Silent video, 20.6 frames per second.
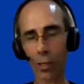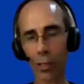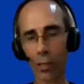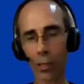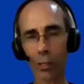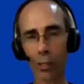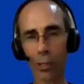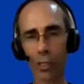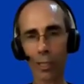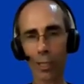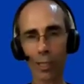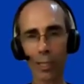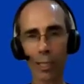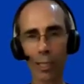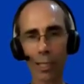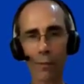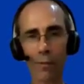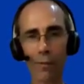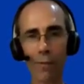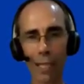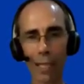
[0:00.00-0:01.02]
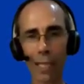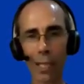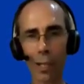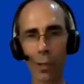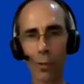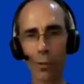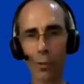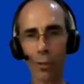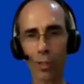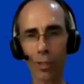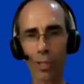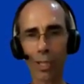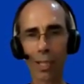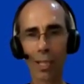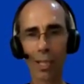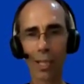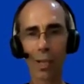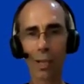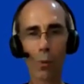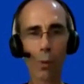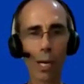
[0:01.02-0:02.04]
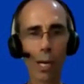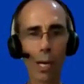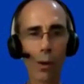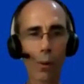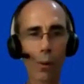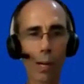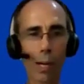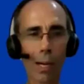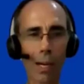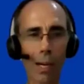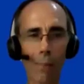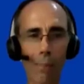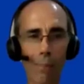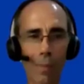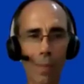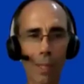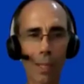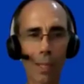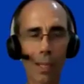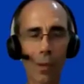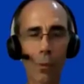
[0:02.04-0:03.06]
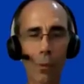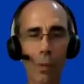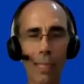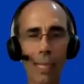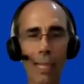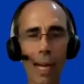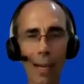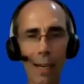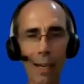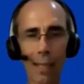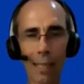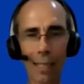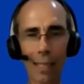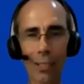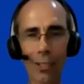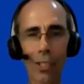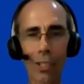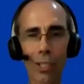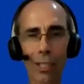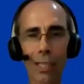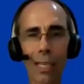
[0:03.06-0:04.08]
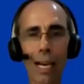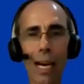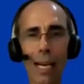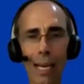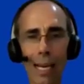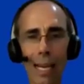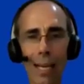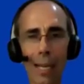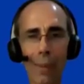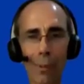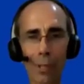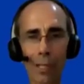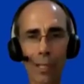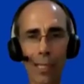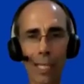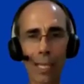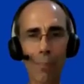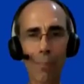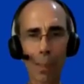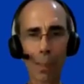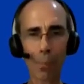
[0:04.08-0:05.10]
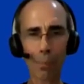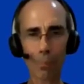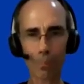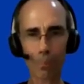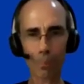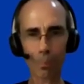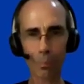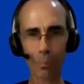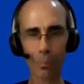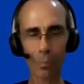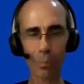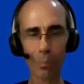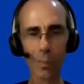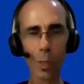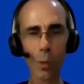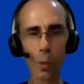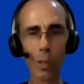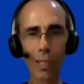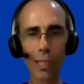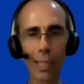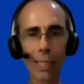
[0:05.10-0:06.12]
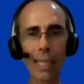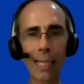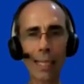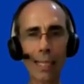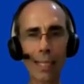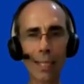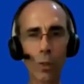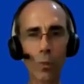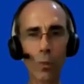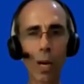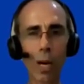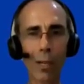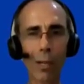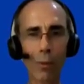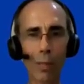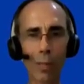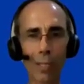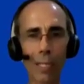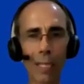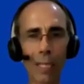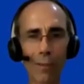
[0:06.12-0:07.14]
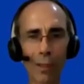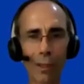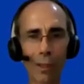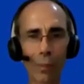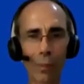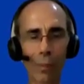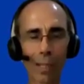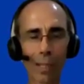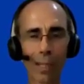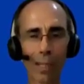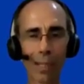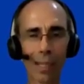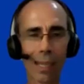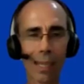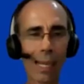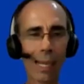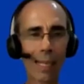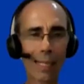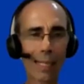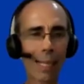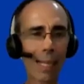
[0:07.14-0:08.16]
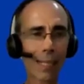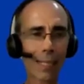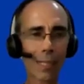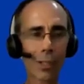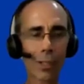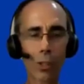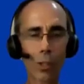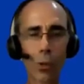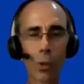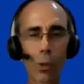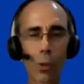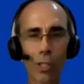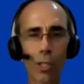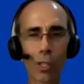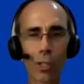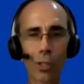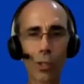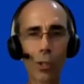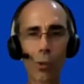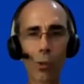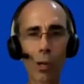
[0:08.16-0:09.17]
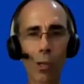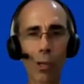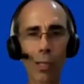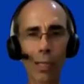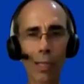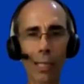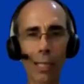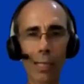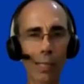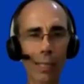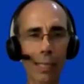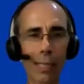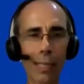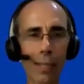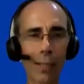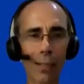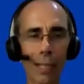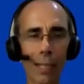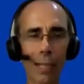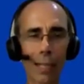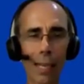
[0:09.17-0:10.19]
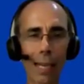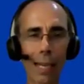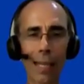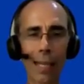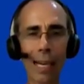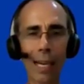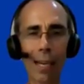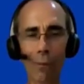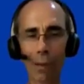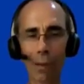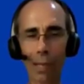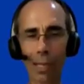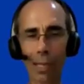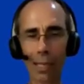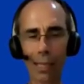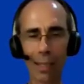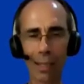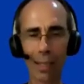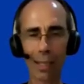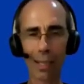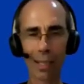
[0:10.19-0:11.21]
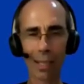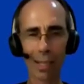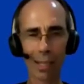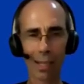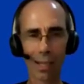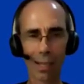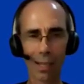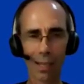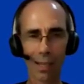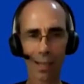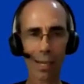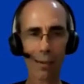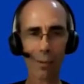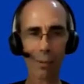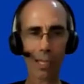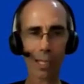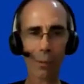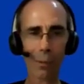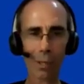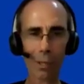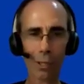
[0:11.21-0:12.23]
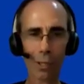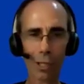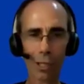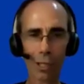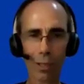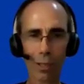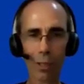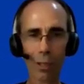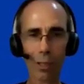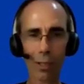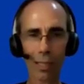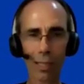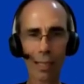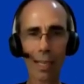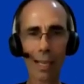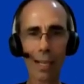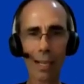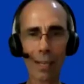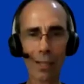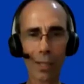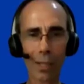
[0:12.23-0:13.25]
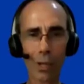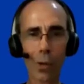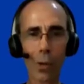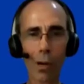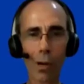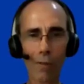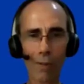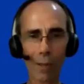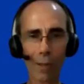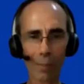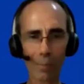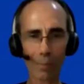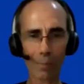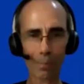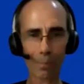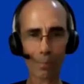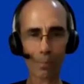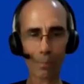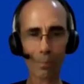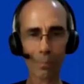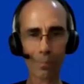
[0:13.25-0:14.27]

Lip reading: article, you can see the videos where Donnelly is just not able to keep up with the Texas wide receiver, and Texas scores these 2 early touchdowns. And that really was an early nail in the coffin.